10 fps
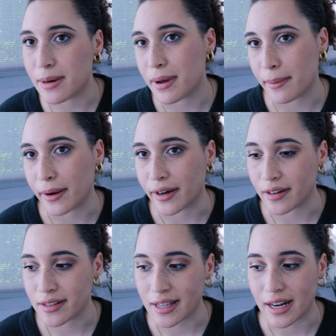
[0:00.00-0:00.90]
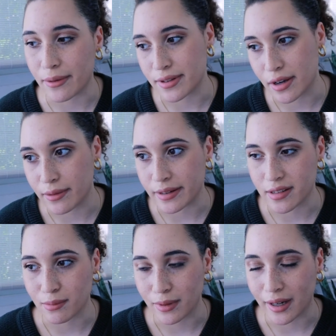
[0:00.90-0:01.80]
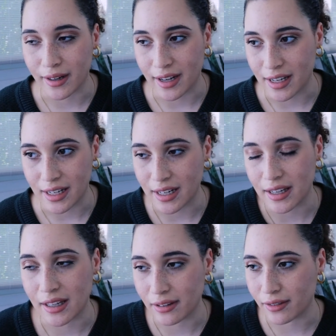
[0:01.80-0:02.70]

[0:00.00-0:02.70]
in my purse and I was going somewhere and I needed it